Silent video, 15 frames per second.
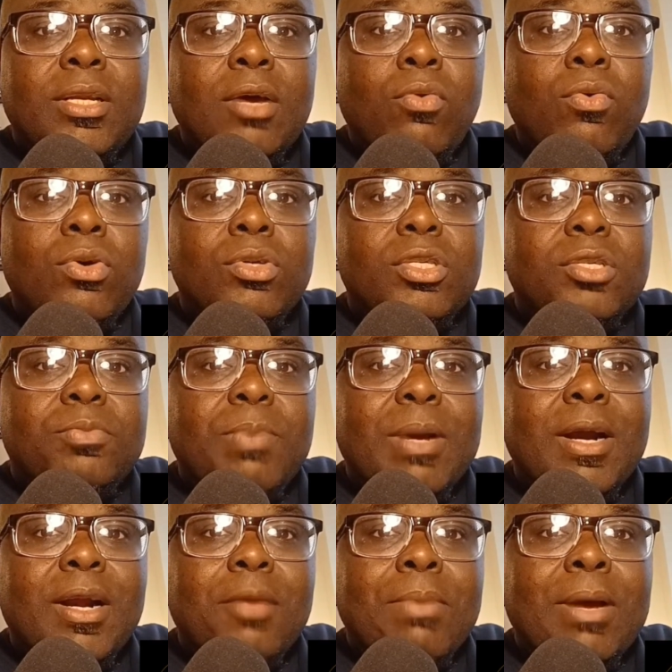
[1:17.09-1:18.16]
That was
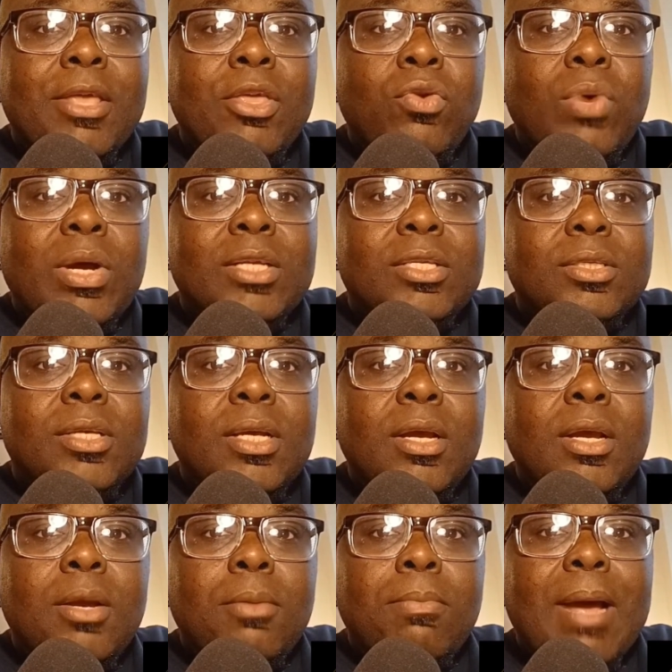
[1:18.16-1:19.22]
sparked by
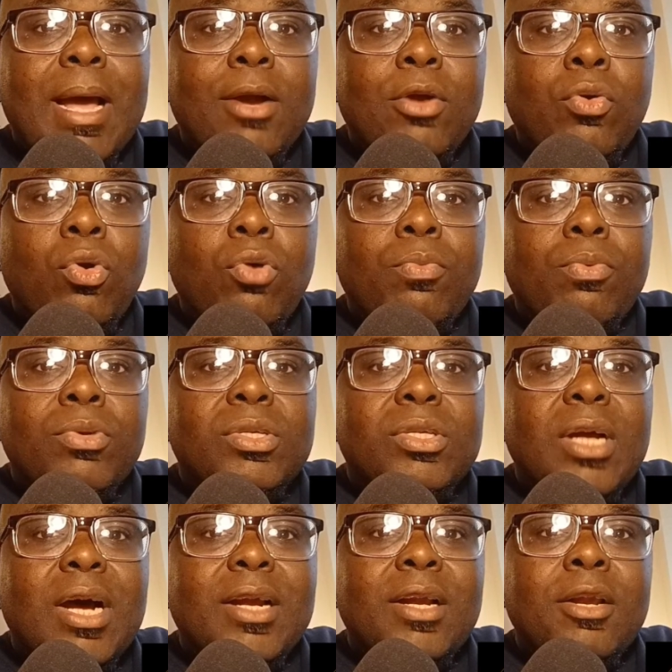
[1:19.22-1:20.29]
U.S.-backed group.
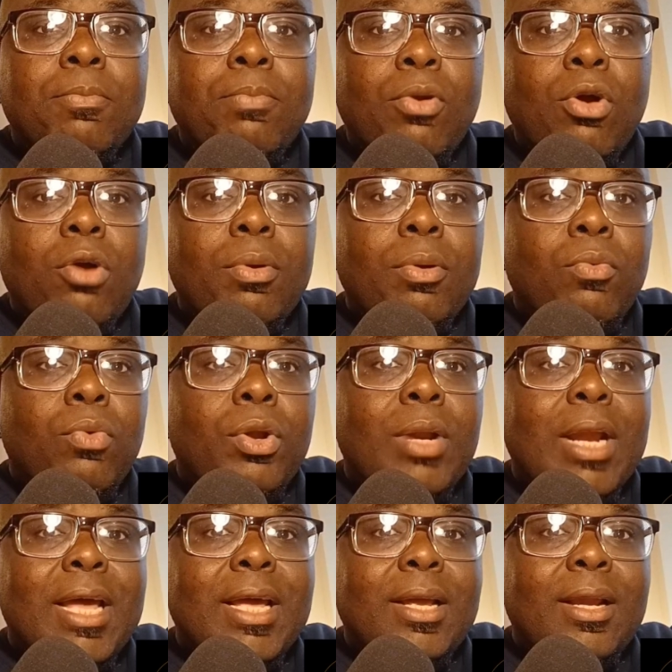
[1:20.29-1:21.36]
Restarting the program would
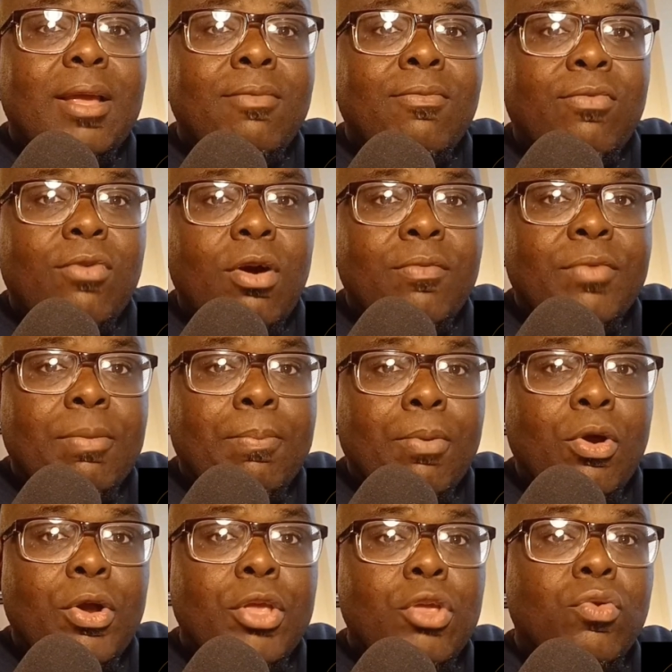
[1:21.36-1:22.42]
likely involve
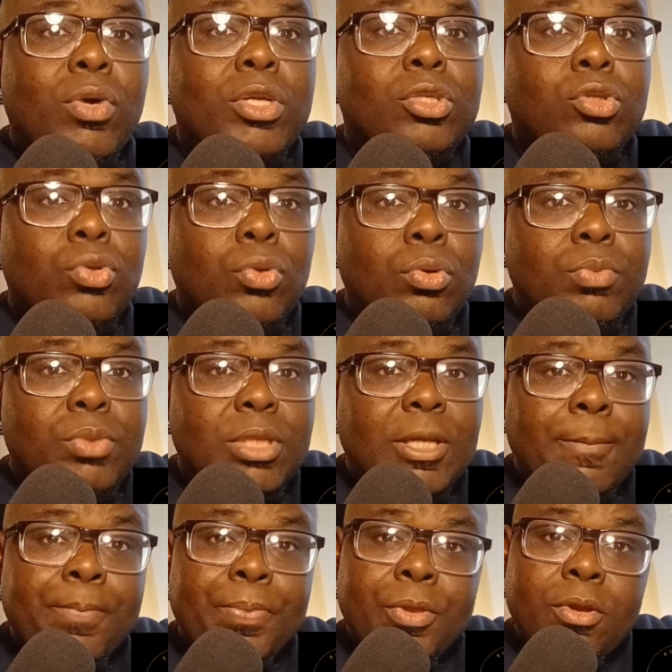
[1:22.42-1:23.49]
deploying U.S. troops
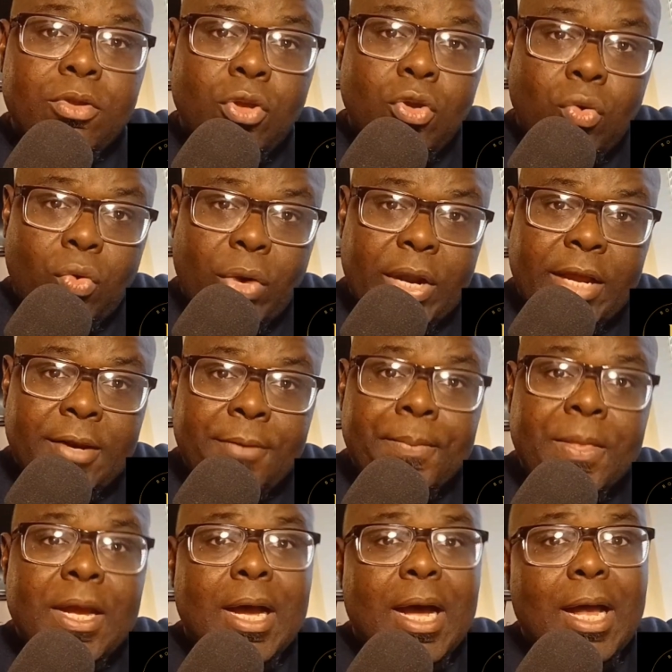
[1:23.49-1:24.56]
to Ukraine,
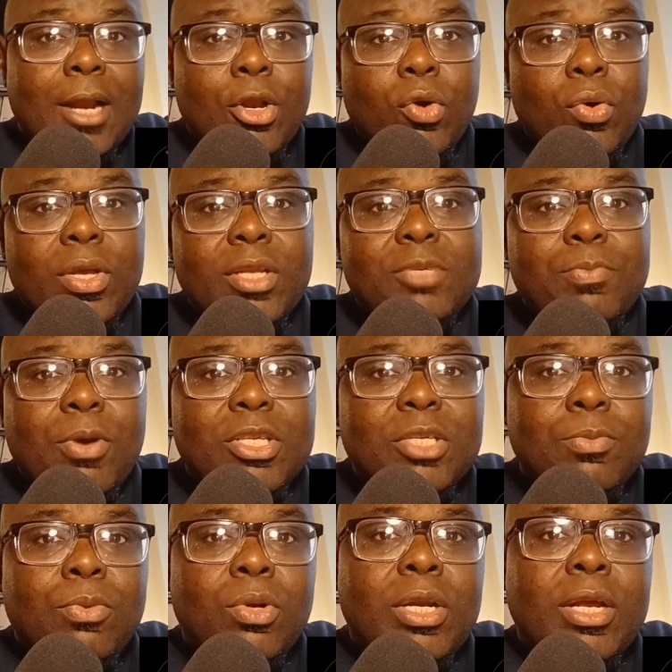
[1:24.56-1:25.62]
although it's
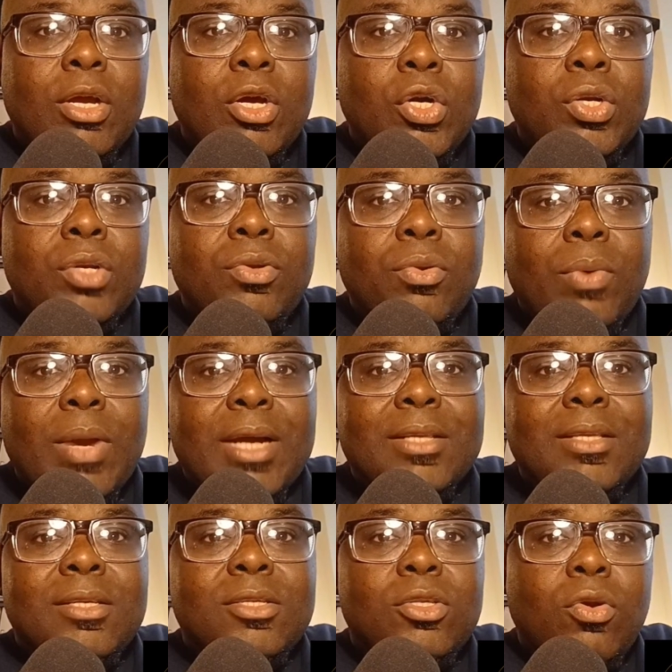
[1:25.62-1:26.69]
possible they could
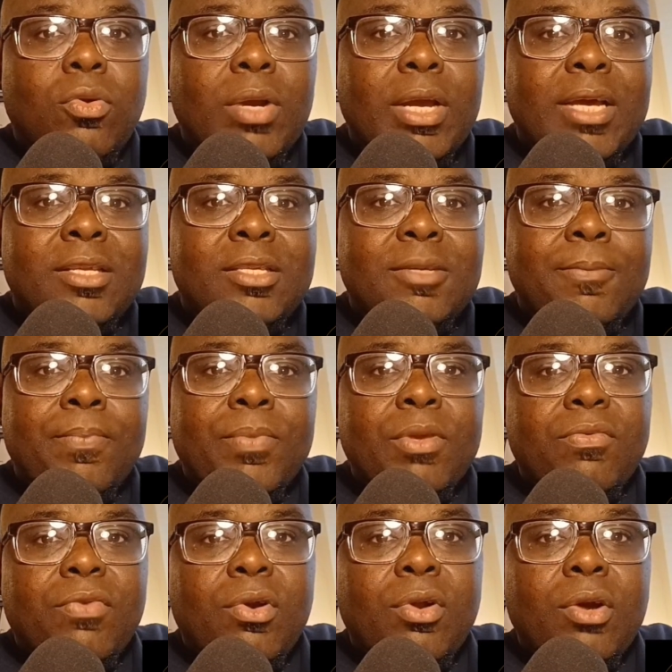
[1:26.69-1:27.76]
direct the surrogates
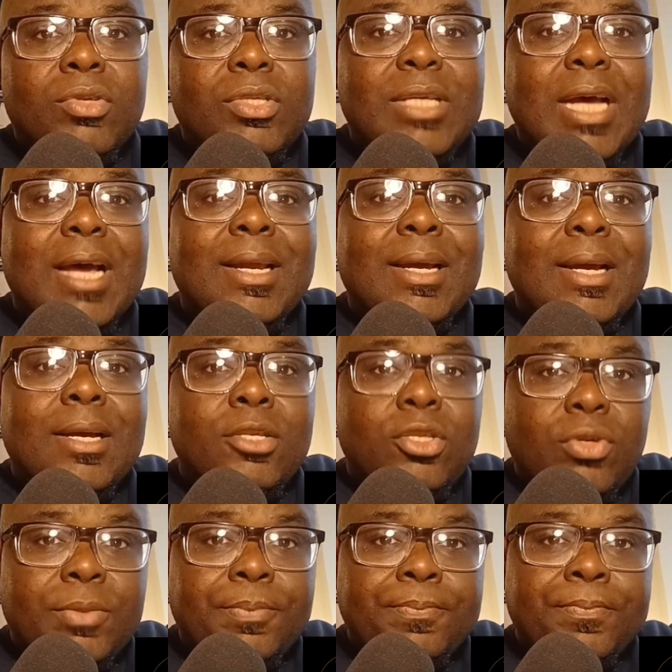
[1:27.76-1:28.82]
from outside the
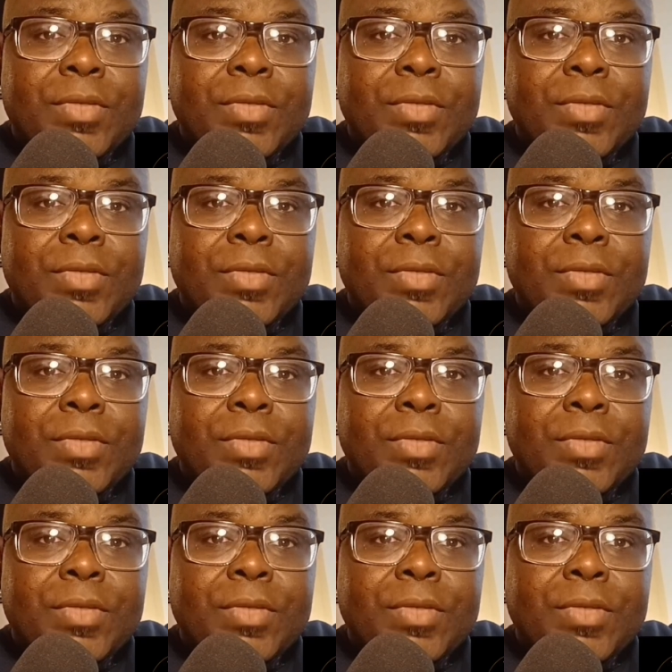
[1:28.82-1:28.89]
country.